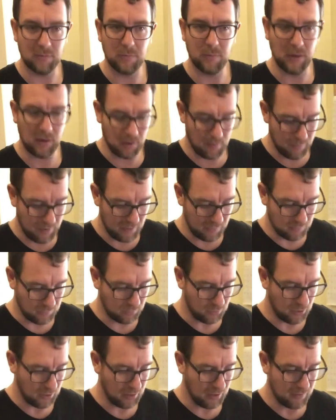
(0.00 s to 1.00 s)
this big, I may as well
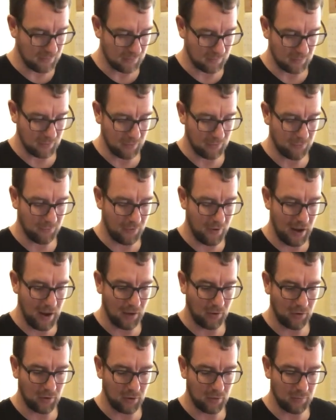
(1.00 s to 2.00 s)
put a decent sized
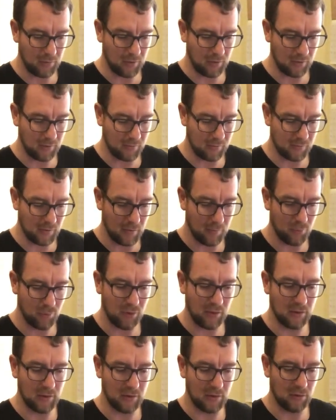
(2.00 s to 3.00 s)
frag on it because uh,
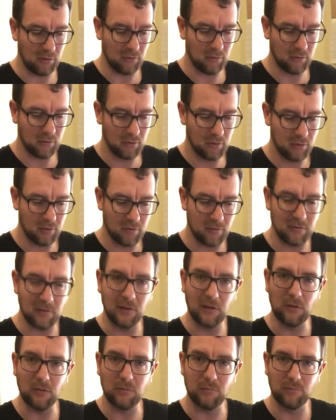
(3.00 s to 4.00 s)
putting a little, this
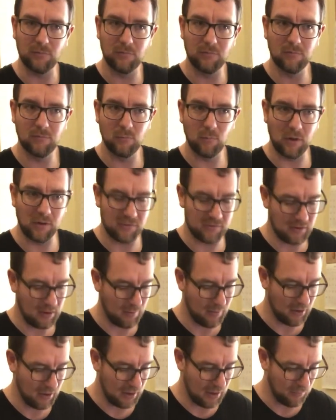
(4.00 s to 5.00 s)
little one
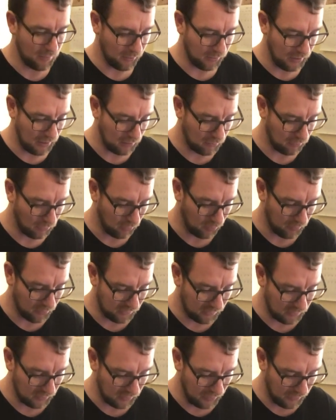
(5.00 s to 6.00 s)
centimeter nib on the end would look a
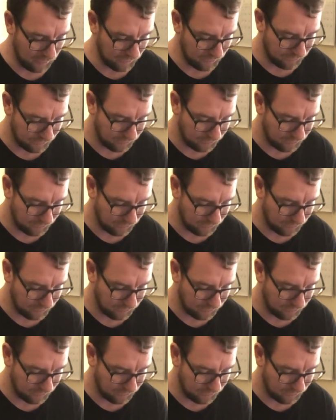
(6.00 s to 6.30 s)
bit silly.